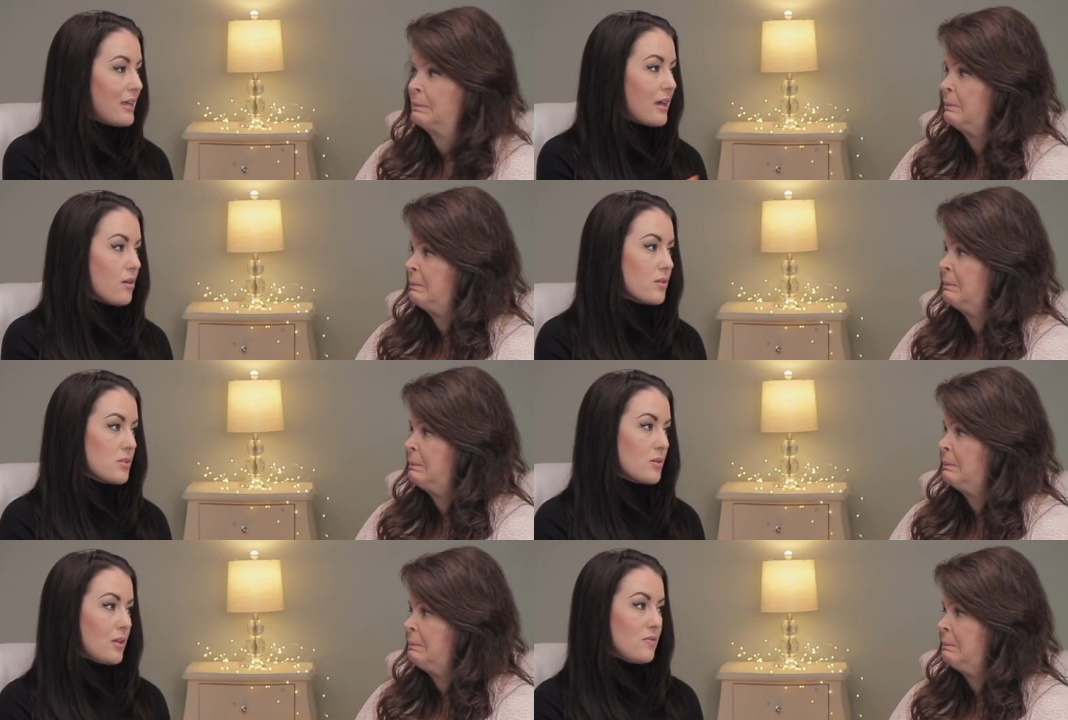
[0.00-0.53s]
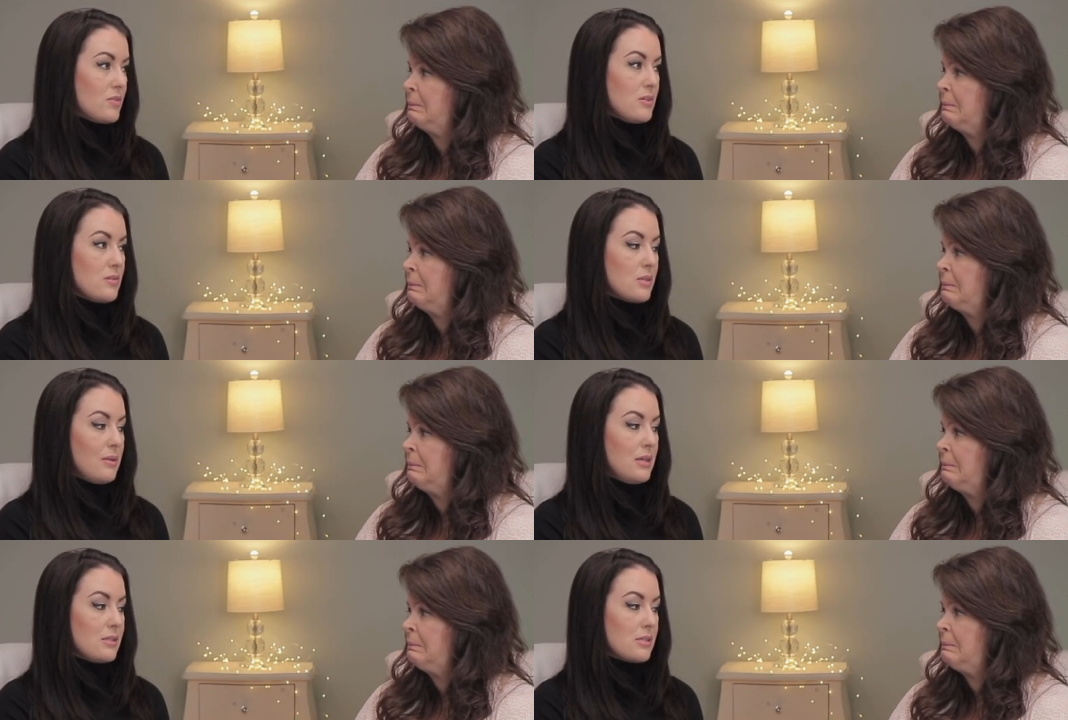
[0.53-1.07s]
Speaker 1: that also gives you
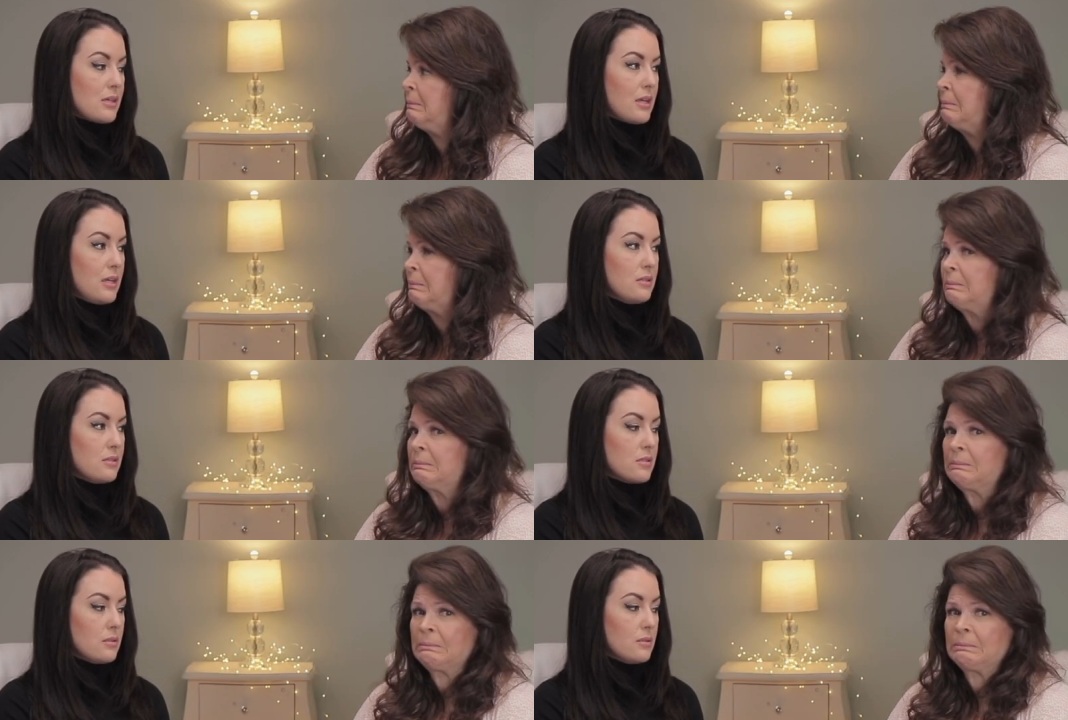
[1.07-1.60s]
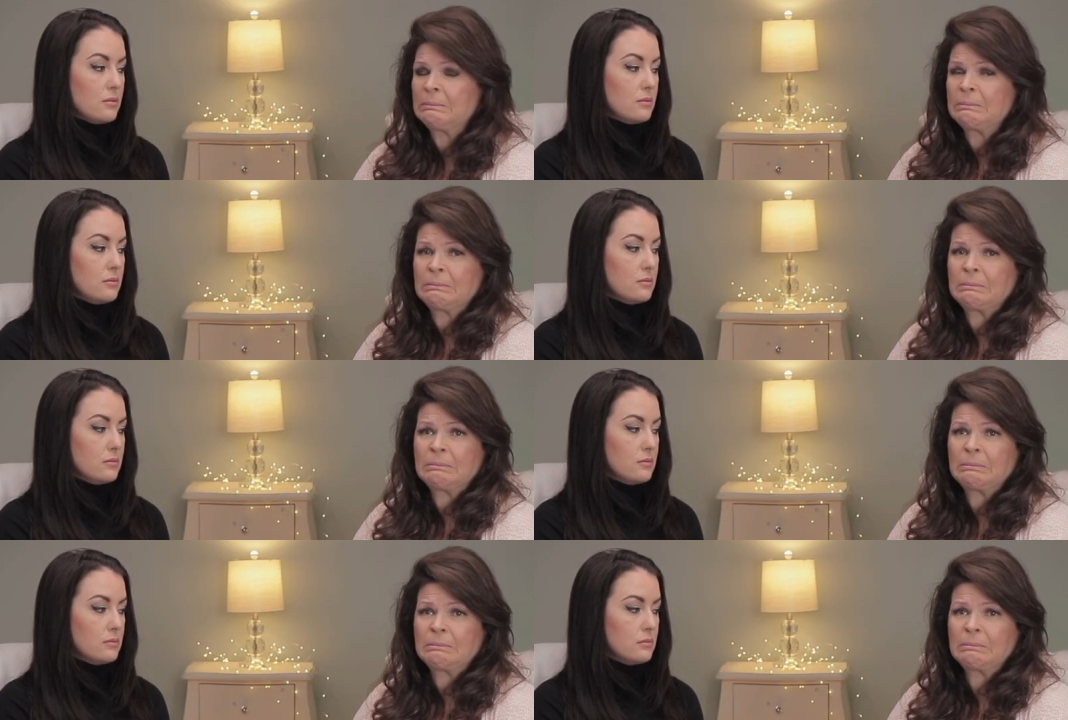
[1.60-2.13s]
some insight into
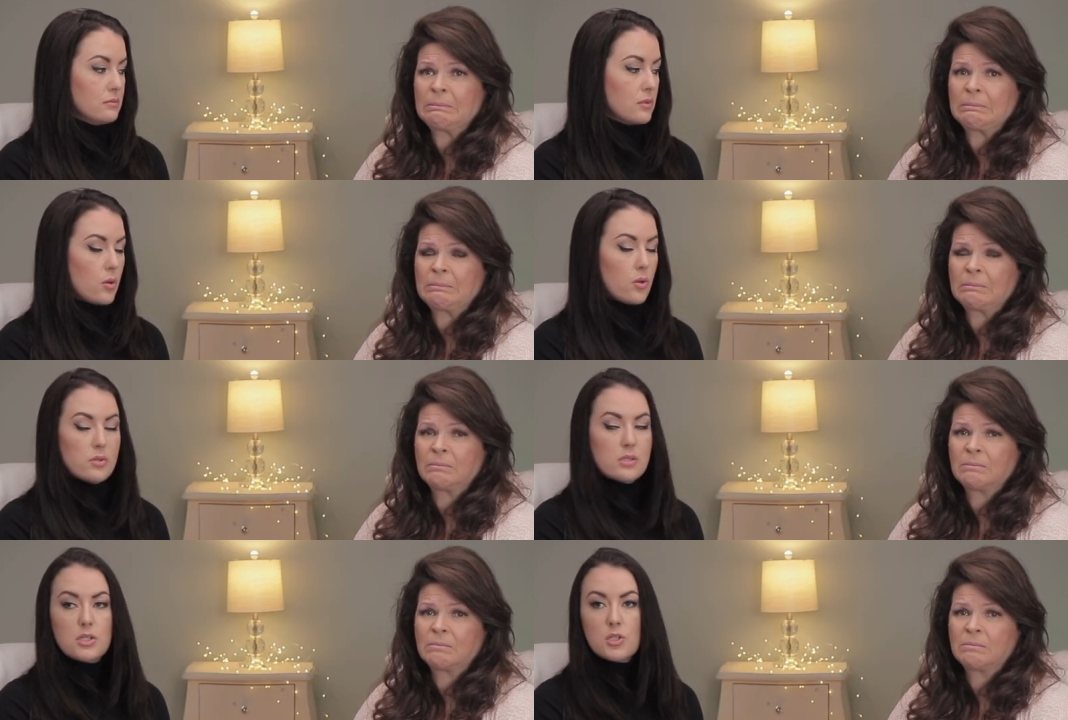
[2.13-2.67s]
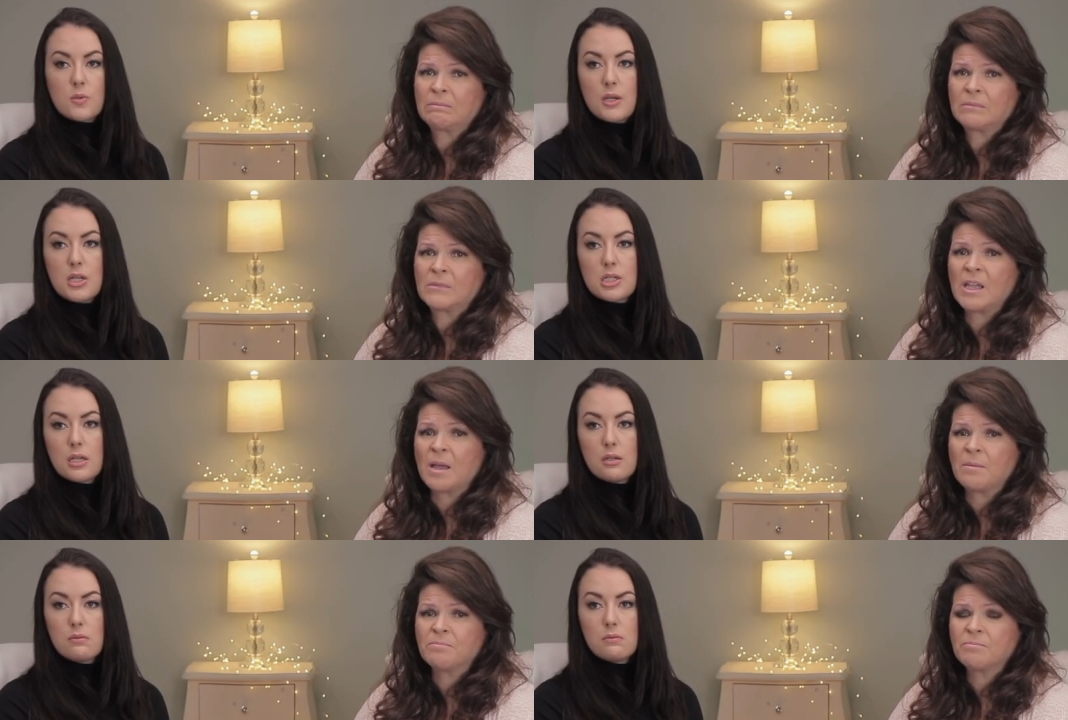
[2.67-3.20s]
mm-hmm. the whole
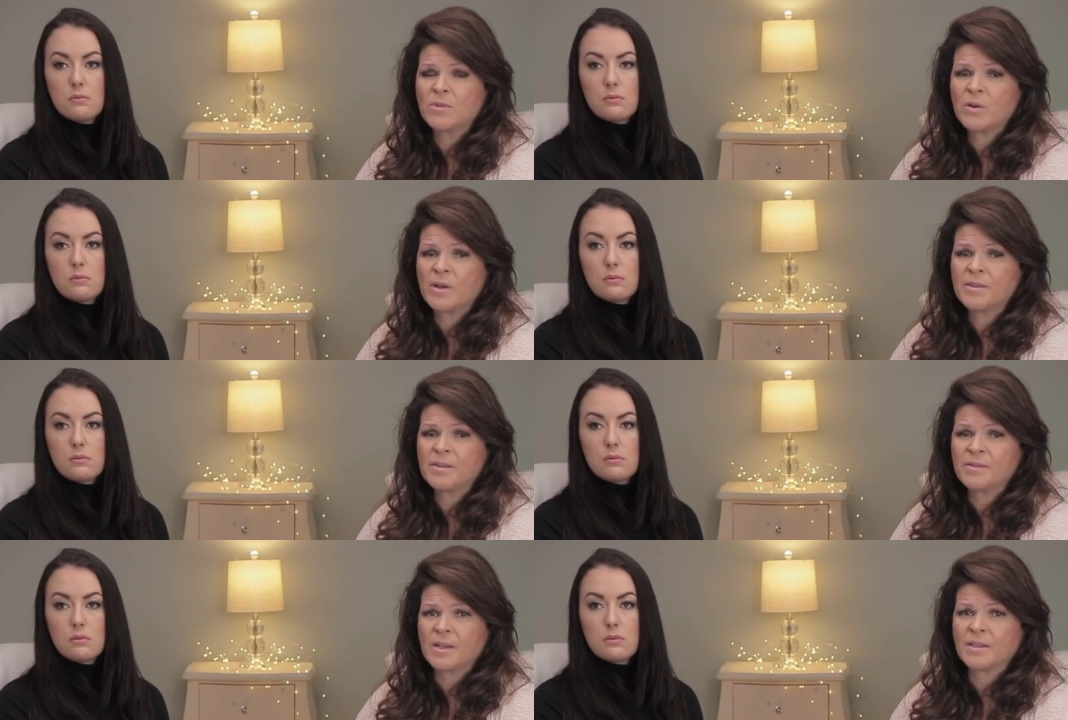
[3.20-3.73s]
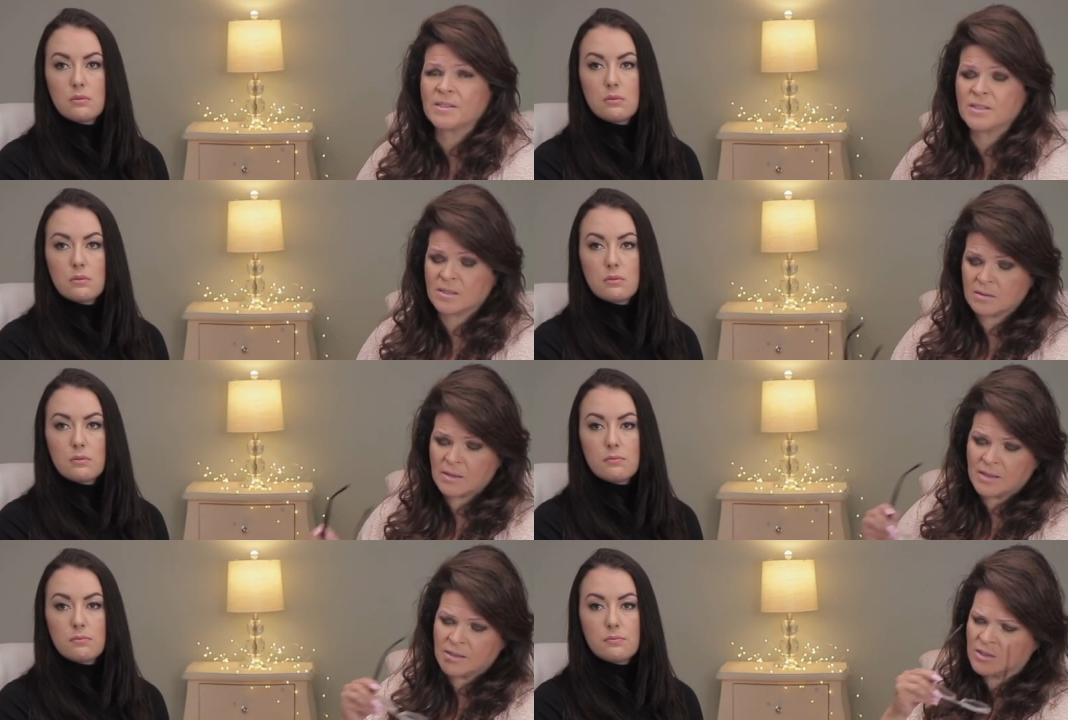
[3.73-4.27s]
situation. Yeah,
Speaker 2: no, I think that's
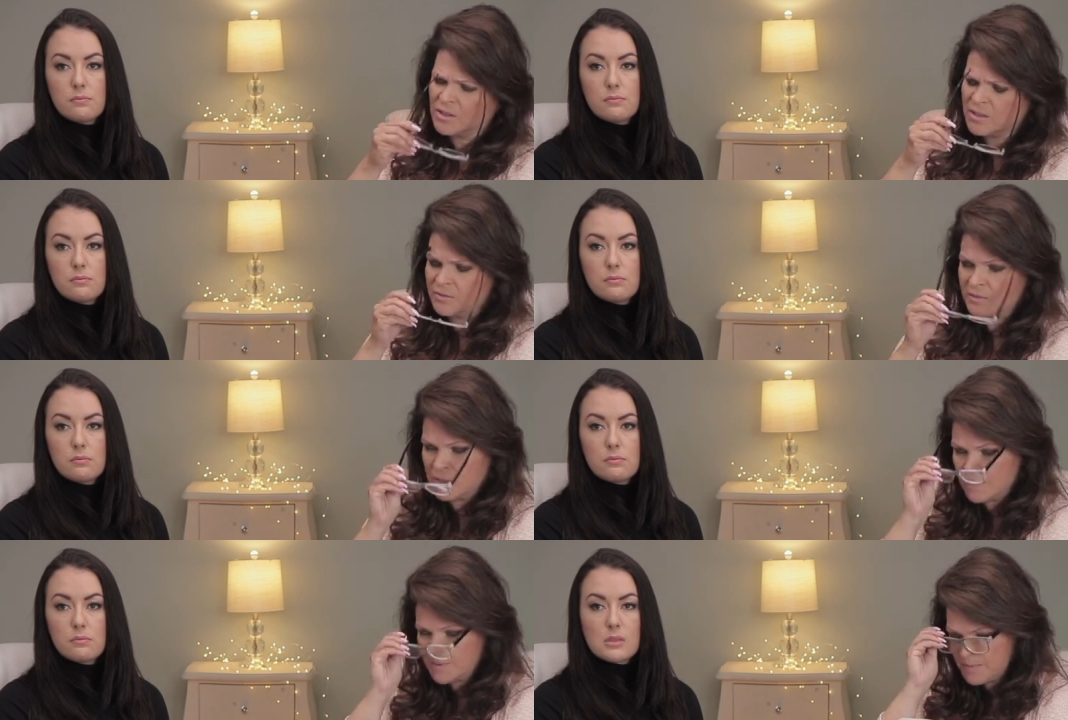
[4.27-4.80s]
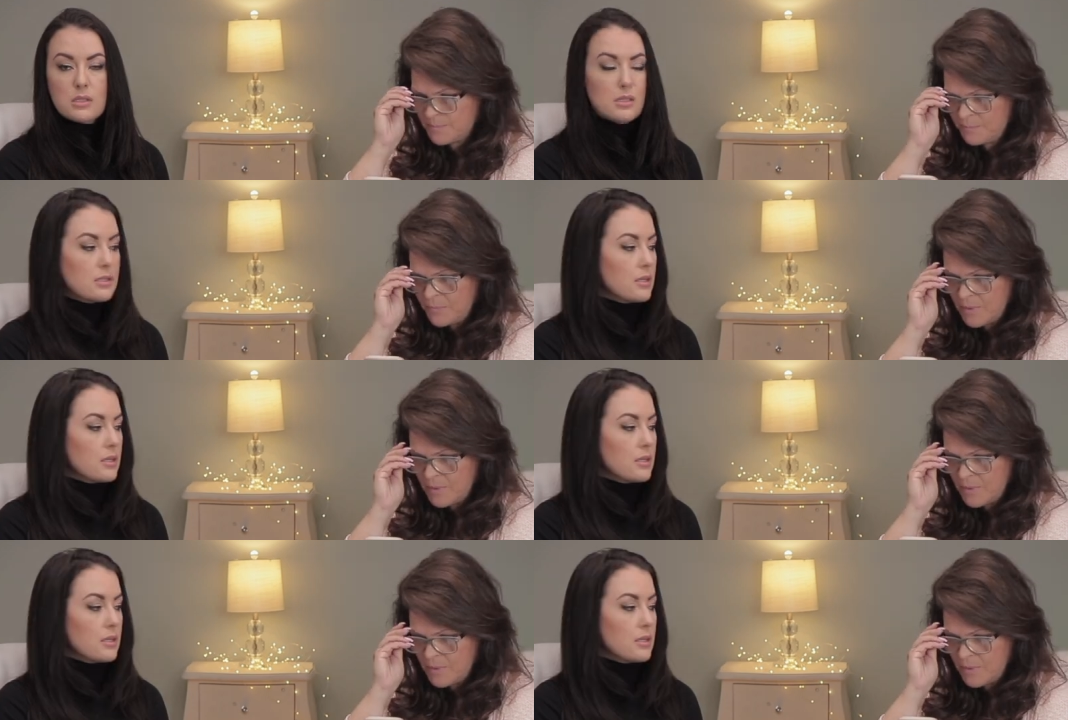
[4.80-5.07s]
that's good advice.